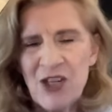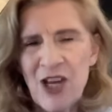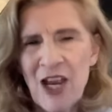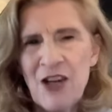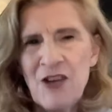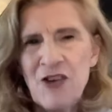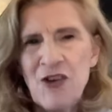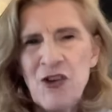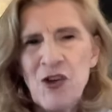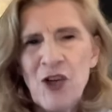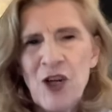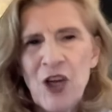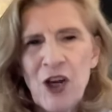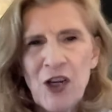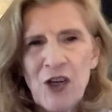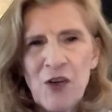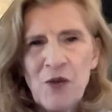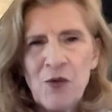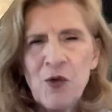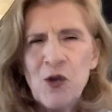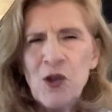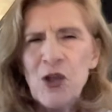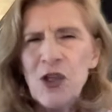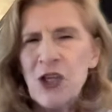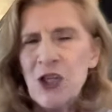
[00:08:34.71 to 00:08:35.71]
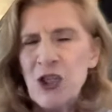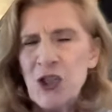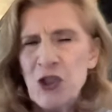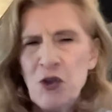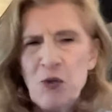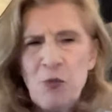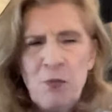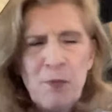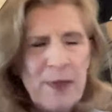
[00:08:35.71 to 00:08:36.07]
a new line of work, a new